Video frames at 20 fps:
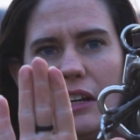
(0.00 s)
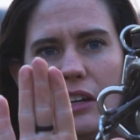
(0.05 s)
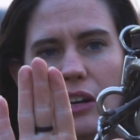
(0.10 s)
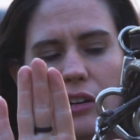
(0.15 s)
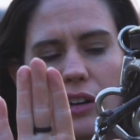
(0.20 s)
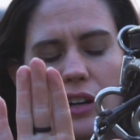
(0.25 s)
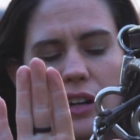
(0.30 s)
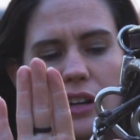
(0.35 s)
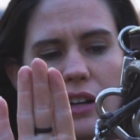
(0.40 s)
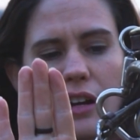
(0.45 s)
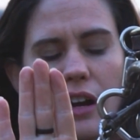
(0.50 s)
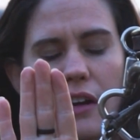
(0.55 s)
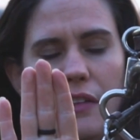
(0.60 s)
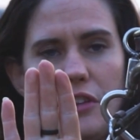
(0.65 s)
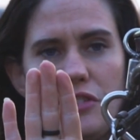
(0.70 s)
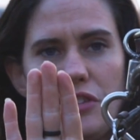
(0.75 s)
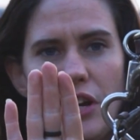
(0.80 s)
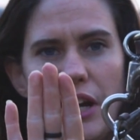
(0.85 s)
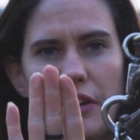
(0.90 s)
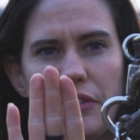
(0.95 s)
here,
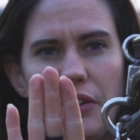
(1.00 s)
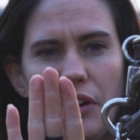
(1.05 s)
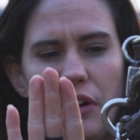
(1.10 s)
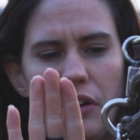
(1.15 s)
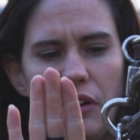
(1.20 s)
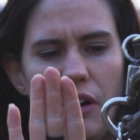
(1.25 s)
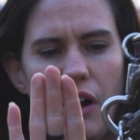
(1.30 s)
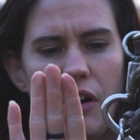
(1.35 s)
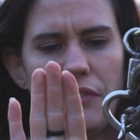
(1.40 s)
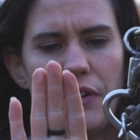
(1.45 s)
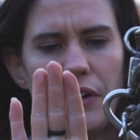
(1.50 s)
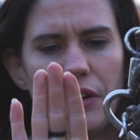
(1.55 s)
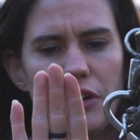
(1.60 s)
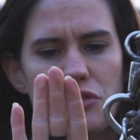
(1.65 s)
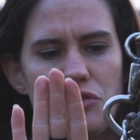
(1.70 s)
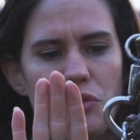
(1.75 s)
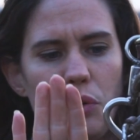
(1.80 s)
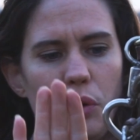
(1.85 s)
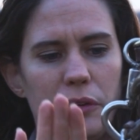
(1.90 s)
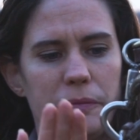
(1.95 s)
the shanks are very
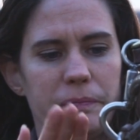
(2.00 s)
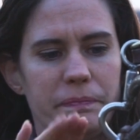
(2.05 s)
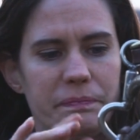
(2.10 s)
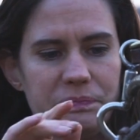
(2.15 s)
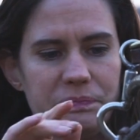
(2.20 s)
short.